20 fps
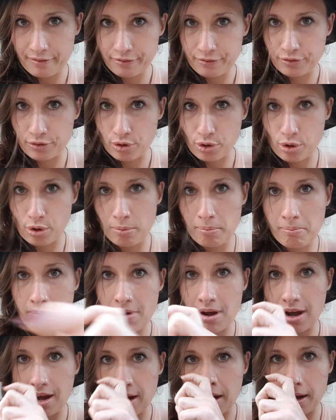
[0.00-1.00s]
from
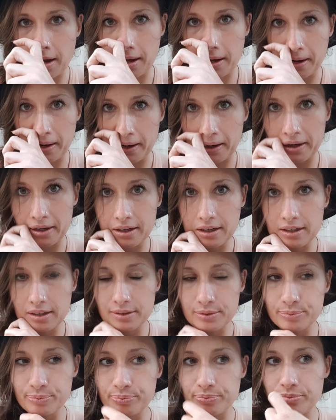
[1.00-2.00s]
a
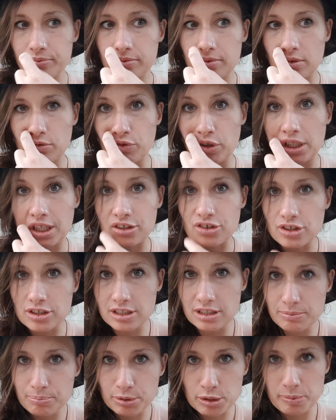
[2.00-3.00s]

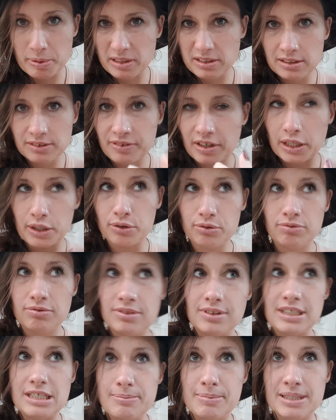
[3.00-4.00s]
religious perspective. I don't
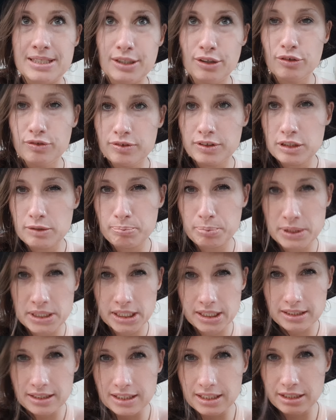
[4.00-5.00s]
see myself as
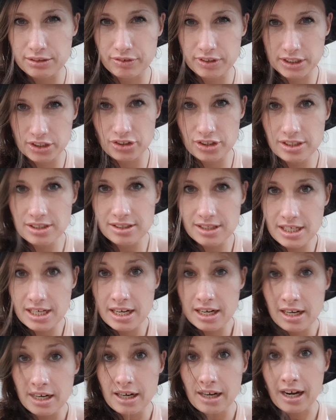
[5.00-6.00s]
particularly religious.
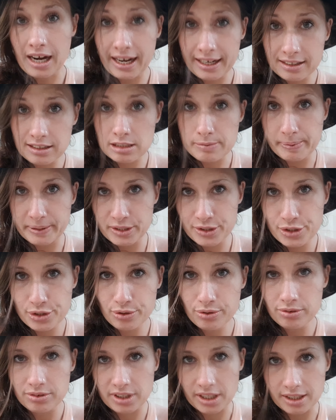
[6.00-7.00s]
Highly
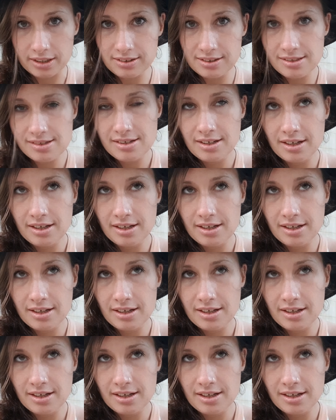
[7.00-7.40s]
spiritual, yes.